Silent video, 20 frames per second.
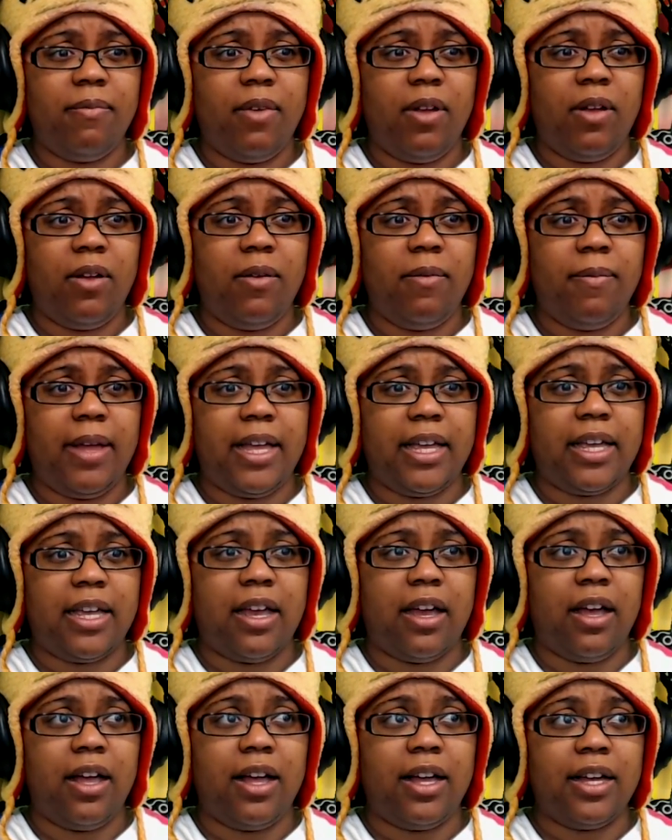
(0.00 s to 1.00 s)
Oh my
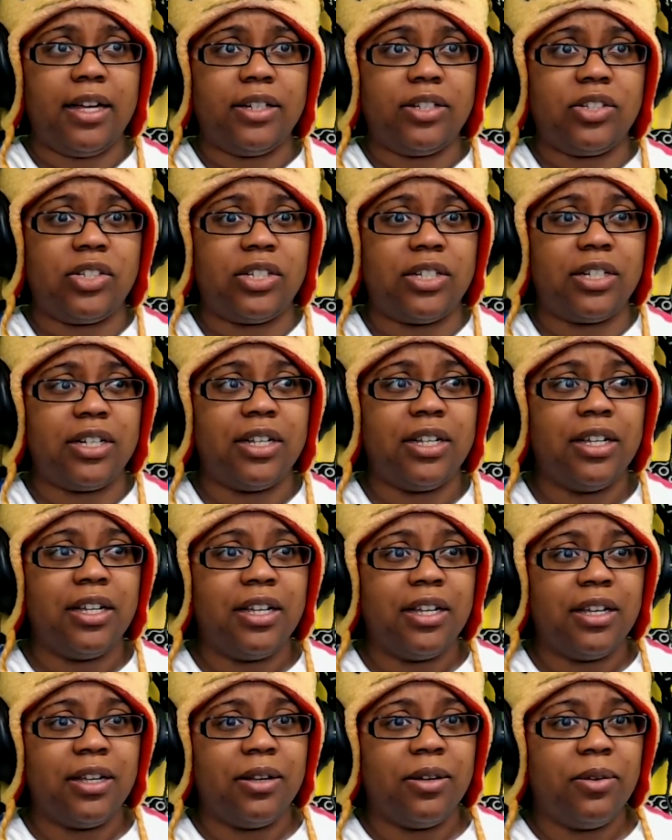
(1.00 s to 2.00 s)
gosh.
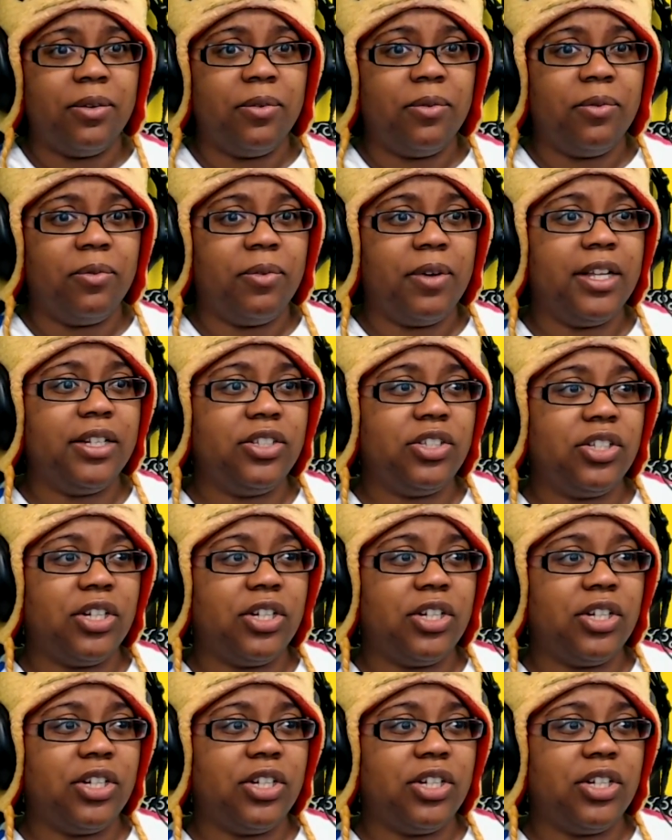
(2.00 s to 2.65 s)
What